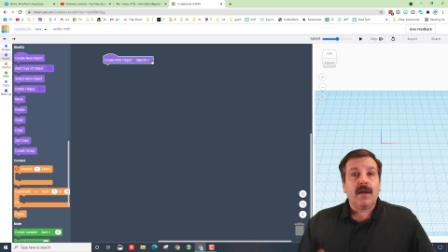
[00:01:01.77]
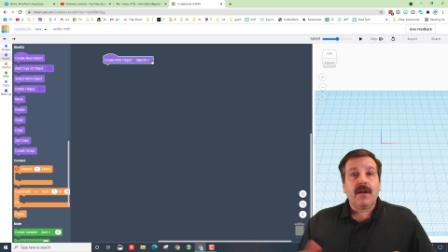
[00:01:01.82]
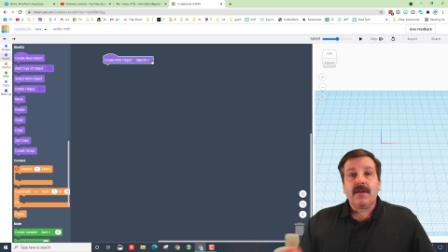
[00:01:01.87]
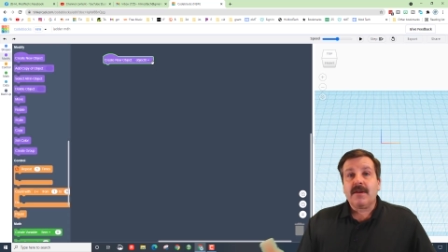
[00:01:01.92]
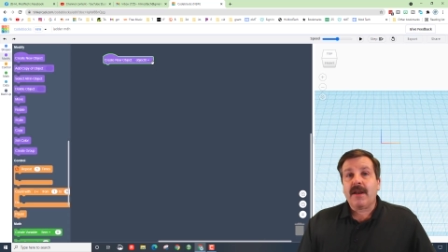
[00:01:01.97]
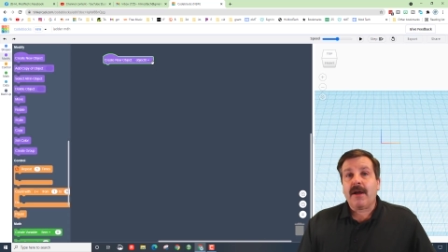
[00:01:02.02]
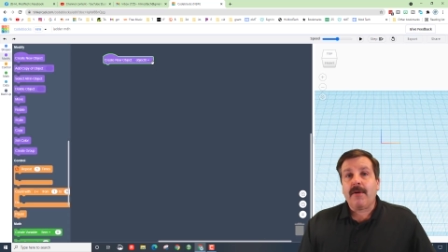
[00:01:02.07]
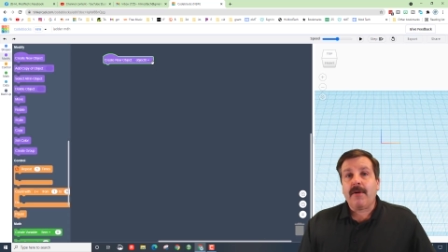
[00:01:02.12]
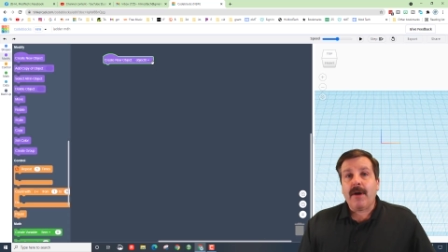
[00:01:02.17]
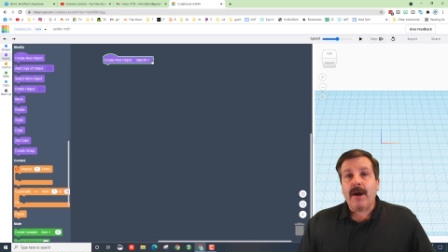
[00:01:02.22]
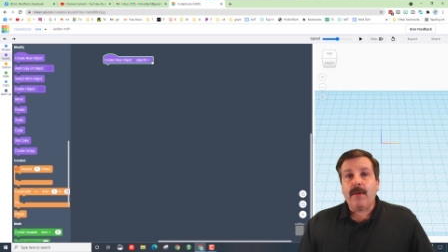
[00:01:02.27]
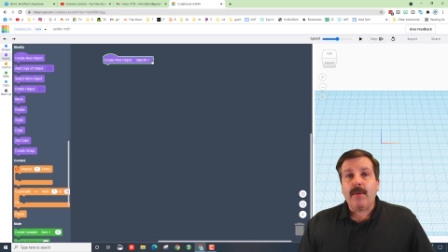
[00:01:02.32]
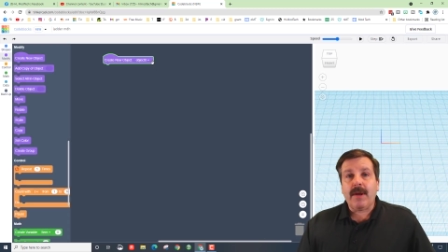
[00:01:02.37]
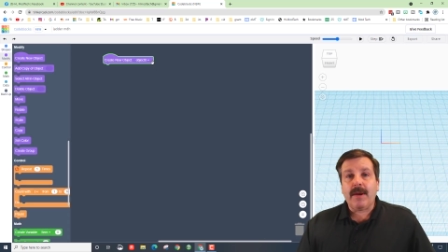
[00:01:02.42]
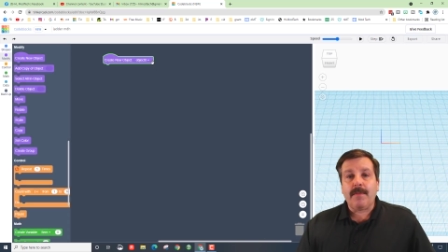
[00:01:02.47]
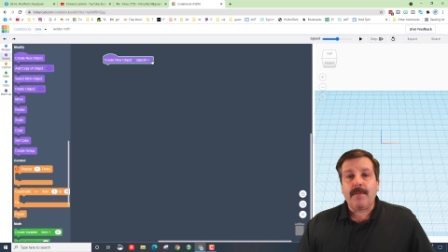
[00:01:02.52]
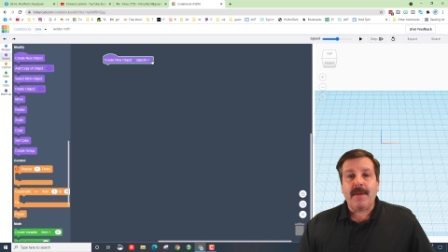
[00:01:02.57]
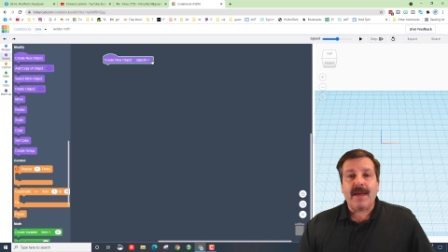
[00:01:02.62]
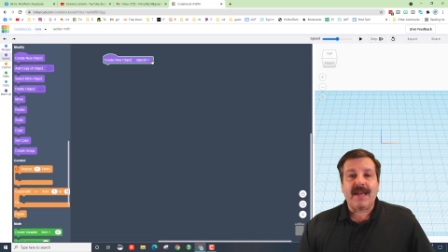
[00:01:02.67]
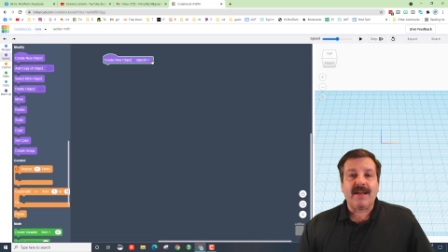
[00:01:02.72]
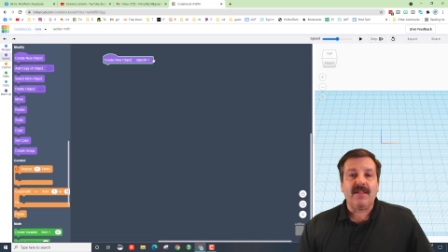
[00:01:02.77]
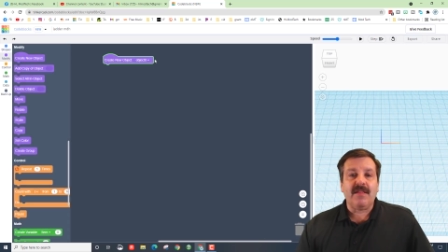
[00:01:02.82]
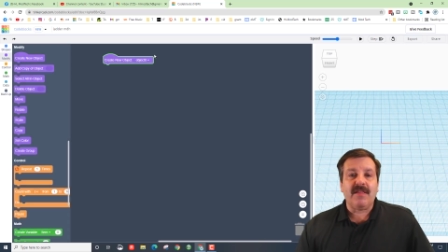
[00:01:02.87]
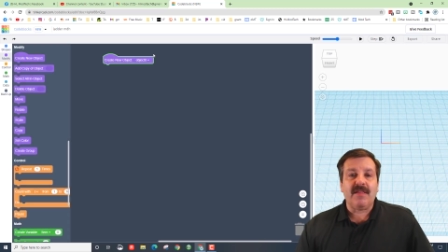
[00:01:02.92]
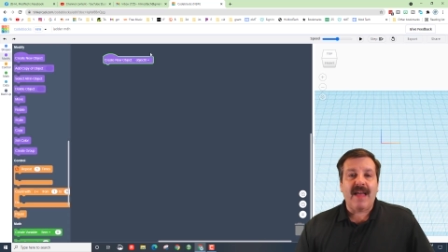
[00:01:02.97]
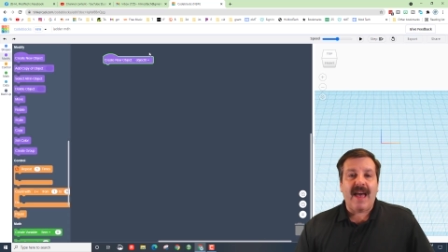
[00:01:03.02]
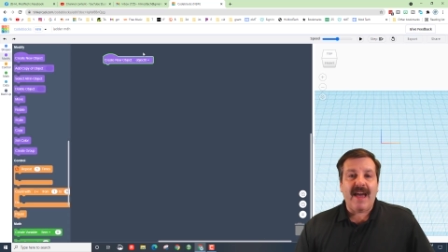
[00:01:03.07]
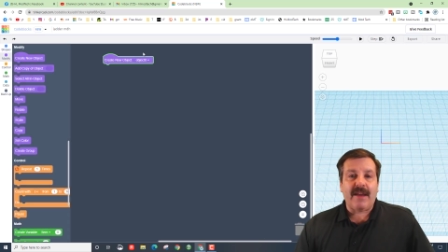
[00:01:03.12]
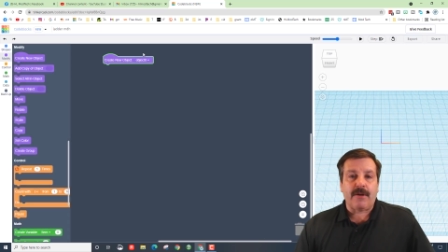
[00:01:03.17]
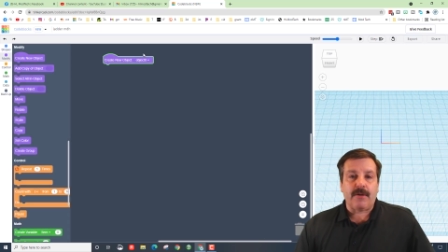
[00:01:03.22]
Now I want to make a
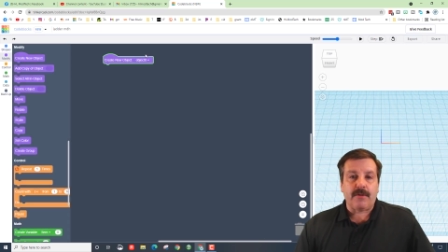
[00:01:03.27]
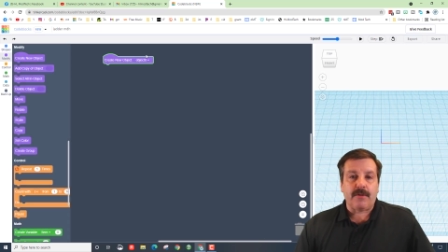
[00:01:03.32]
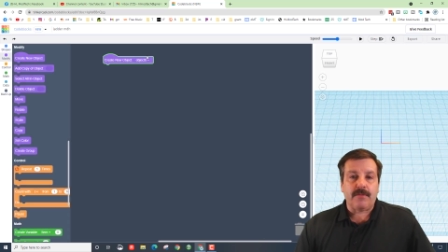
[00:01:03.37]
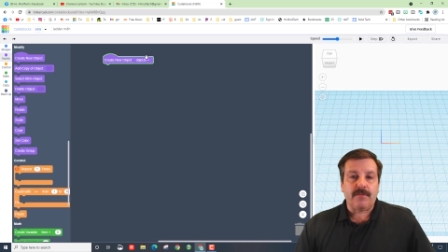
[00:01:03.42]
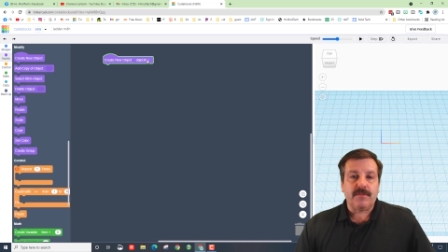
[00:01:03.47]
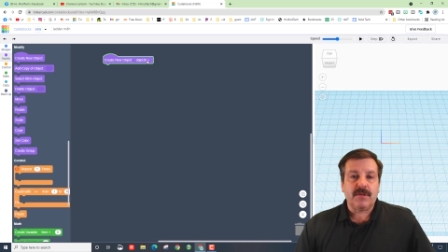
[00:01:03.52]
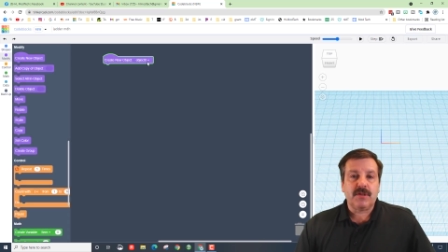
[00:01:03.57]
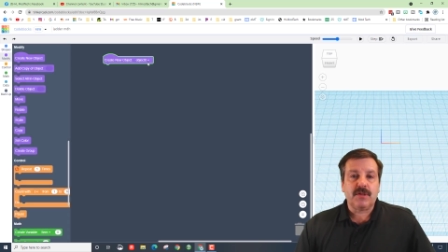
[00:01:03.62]
ladder.